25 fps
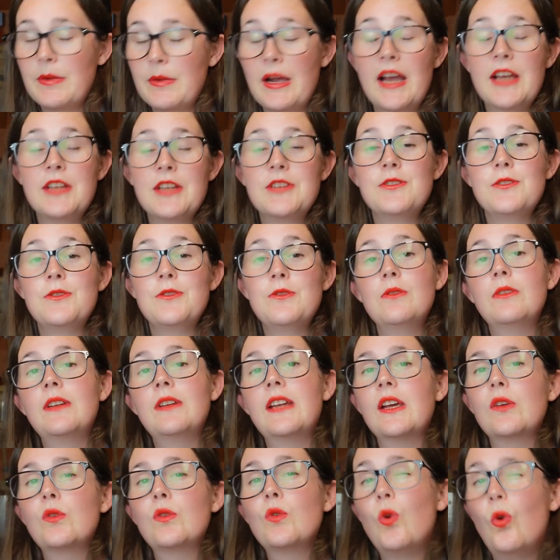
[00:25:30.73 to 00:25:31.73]
I do
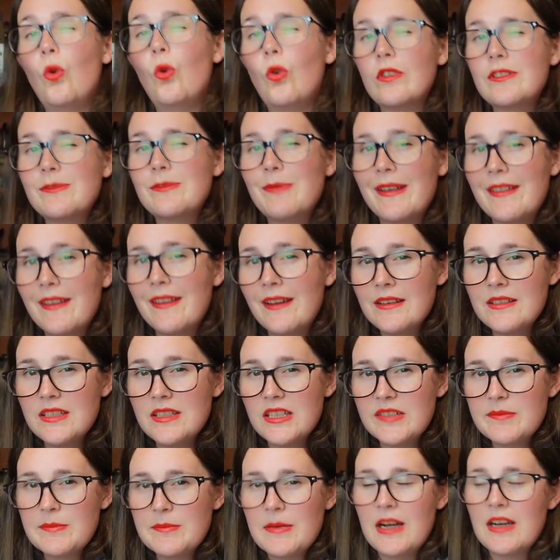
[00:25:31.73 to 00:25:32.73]
get caught by the
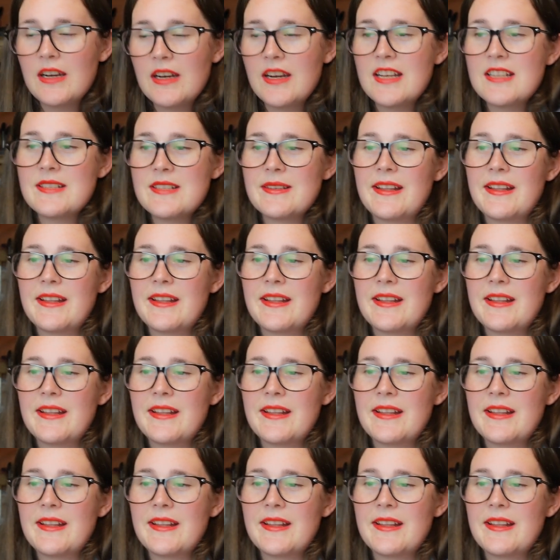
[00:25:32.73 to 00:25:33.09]
idea of markets,